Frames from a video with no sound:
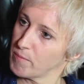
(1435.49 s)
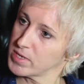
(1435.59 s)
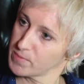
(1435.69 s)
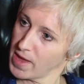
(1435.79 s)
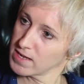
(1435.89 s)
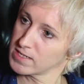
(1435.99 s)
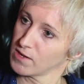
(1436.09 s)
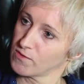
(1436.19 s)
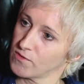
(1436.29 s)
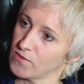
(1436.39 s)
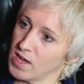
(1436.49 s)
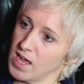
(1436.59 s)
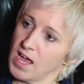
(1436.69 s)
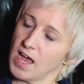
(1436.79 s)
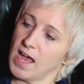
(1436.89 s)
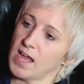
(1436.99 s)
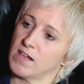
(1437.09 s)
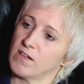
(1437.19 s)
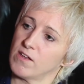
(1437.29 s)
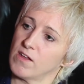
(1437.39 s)
perspective
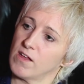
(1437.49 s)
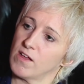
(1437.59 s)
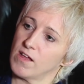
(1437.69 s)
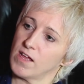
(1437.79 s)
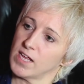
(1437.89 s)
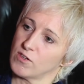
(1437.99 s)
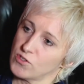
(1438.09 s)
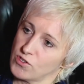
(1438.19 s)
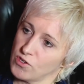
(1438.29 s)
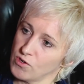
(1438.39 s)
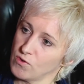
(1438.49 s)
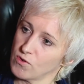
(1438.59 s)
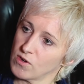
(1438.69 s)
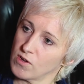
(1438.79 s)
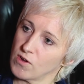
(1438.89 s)
and into